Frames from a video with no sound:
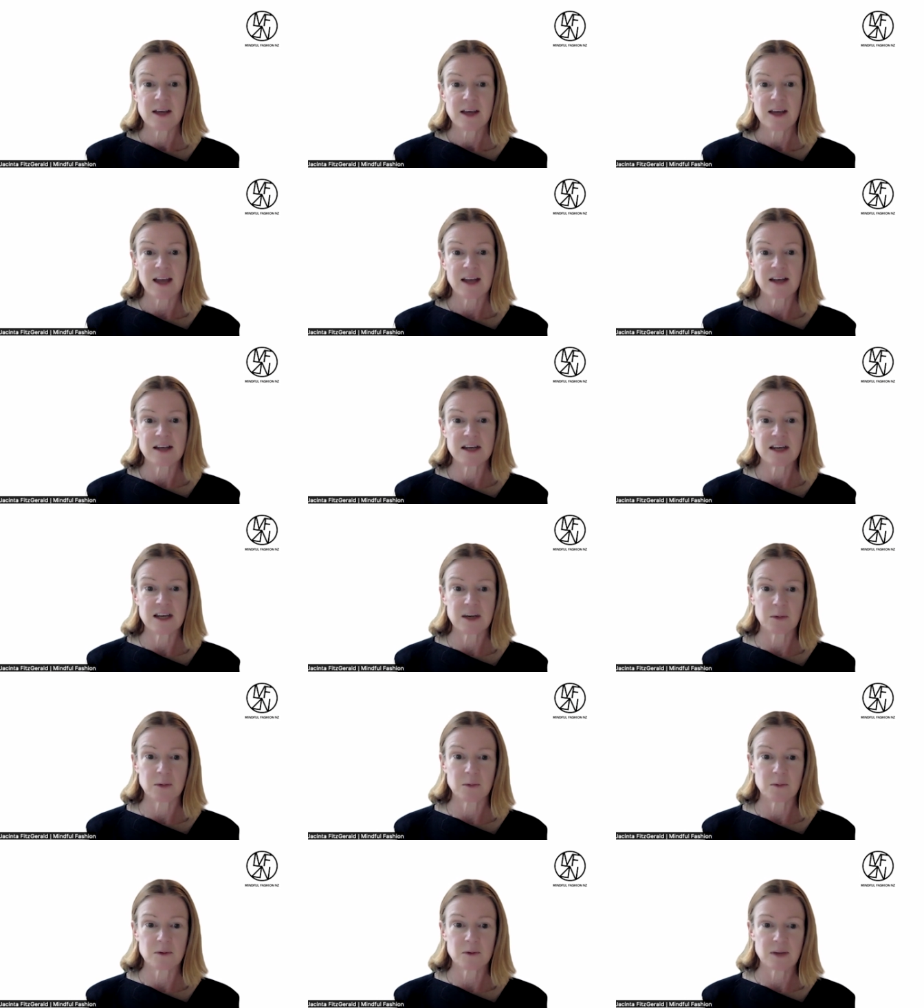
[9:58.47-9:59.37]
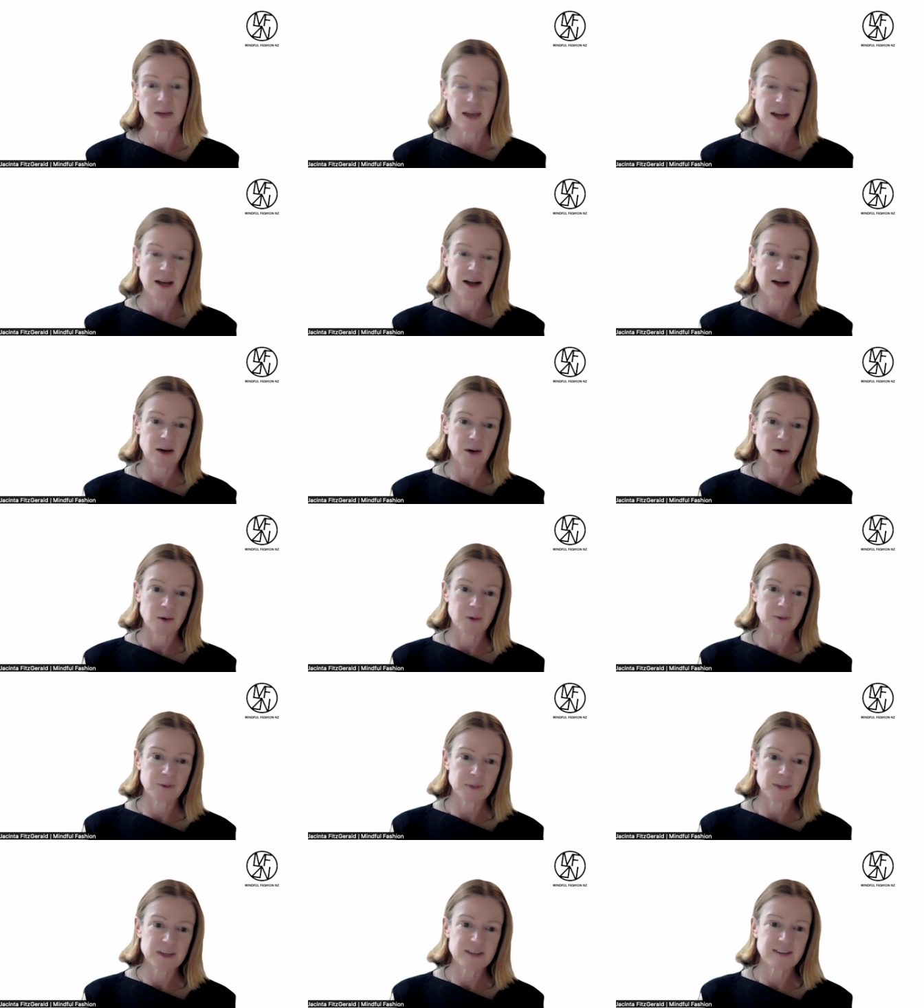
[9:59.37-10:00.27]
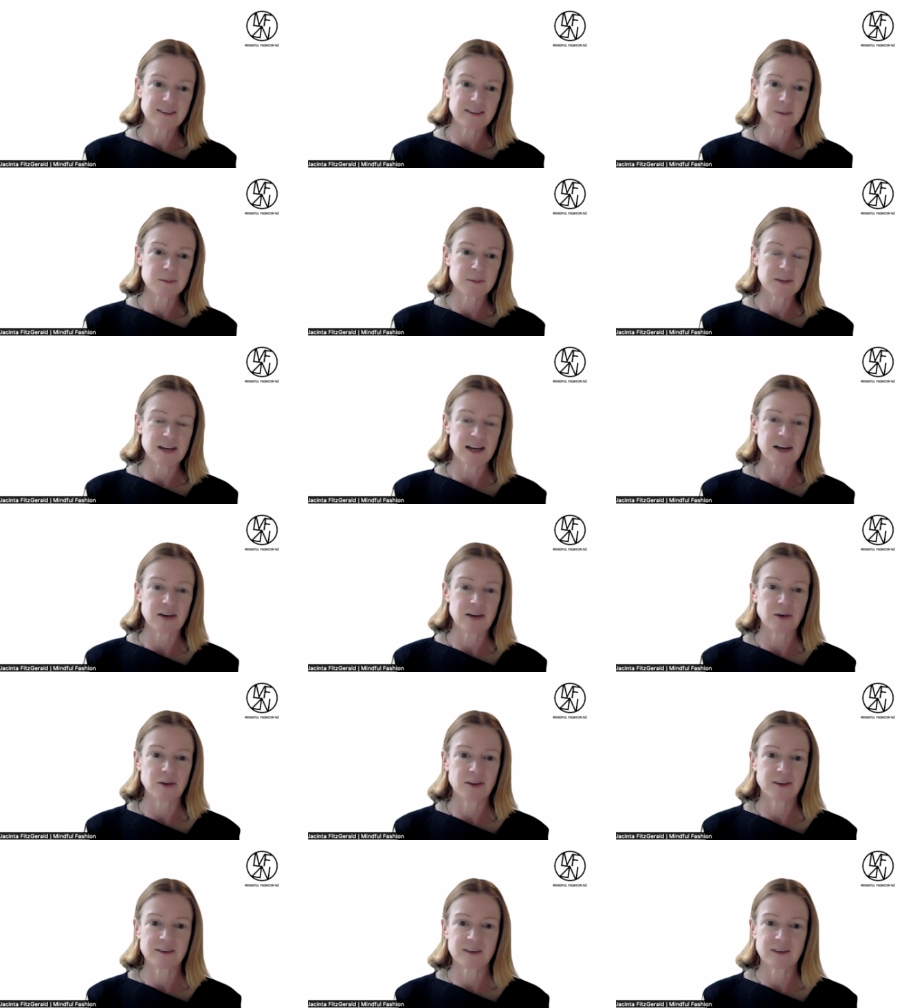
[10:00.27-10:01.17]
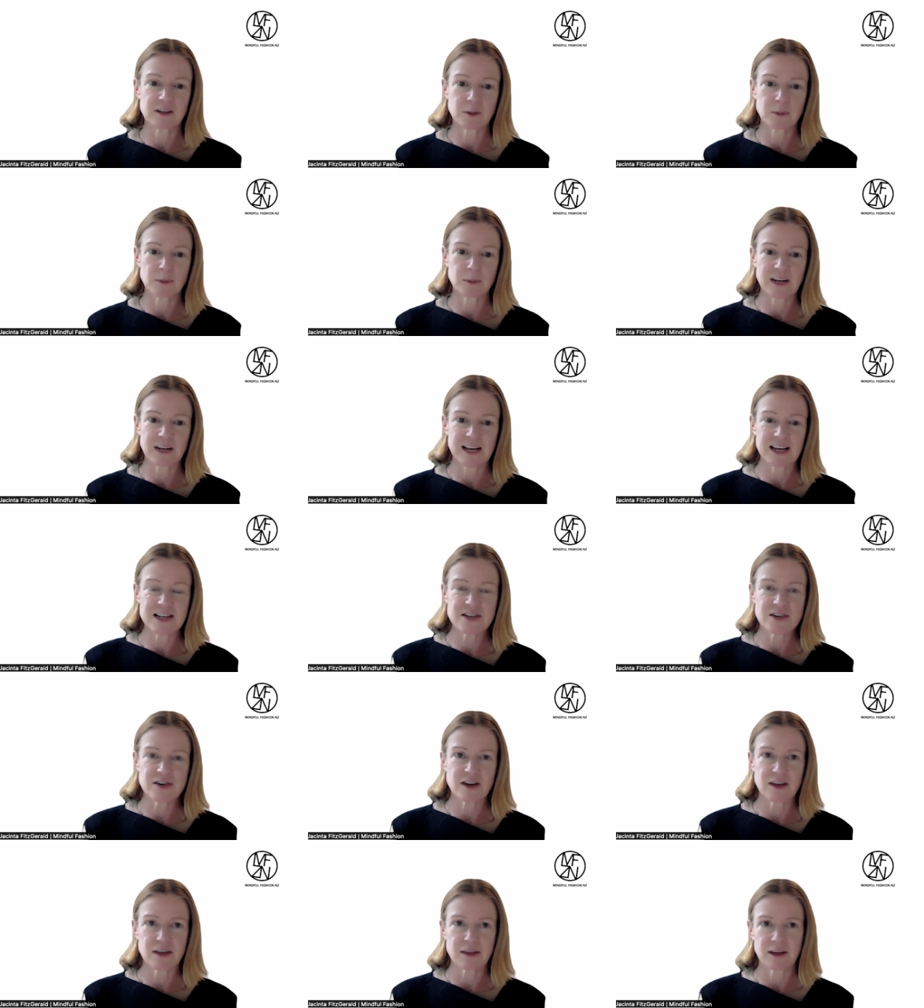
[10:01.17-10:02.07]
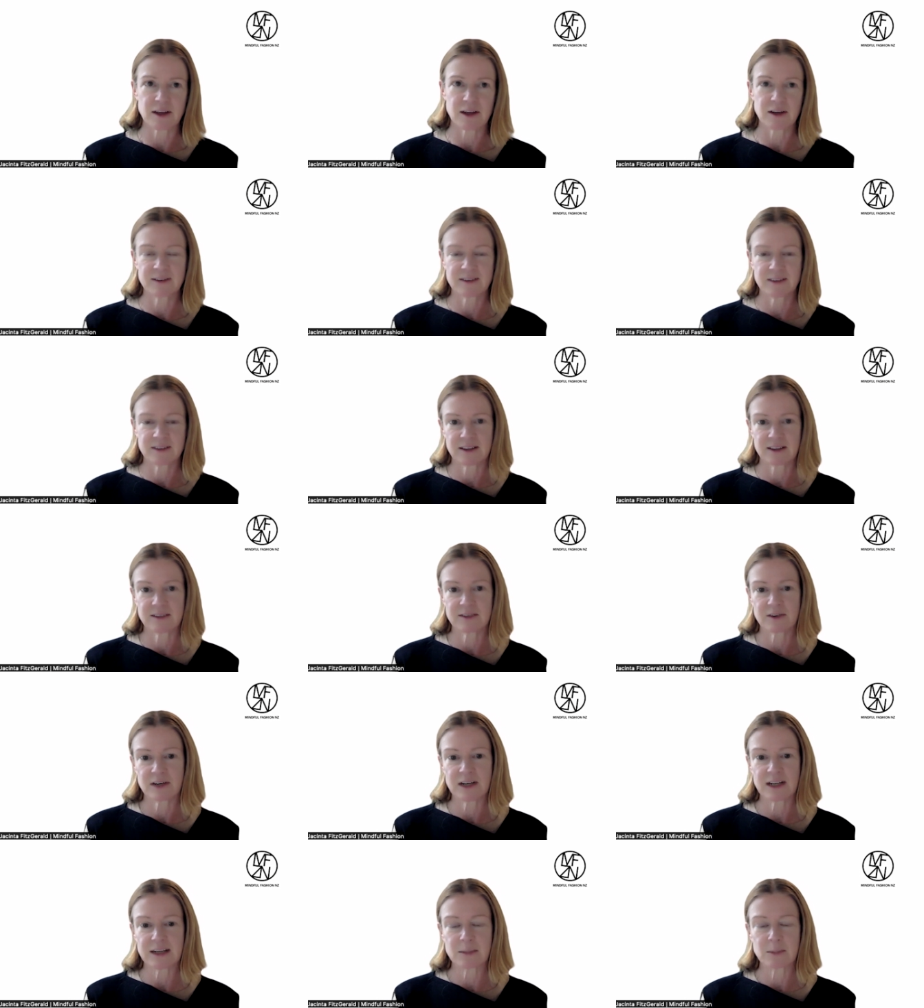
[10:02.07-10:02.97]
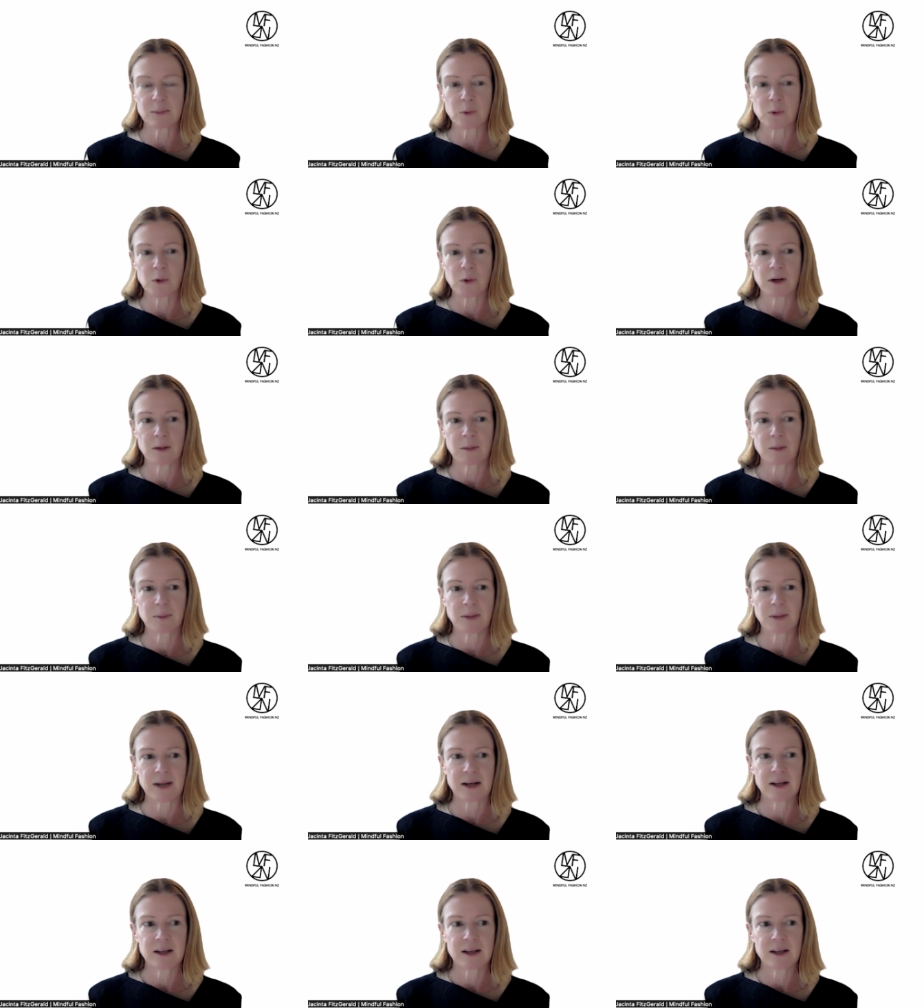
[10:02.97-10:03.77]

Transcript: And yet I'll speak to some data on this a little bit later, I think, because it is really important, but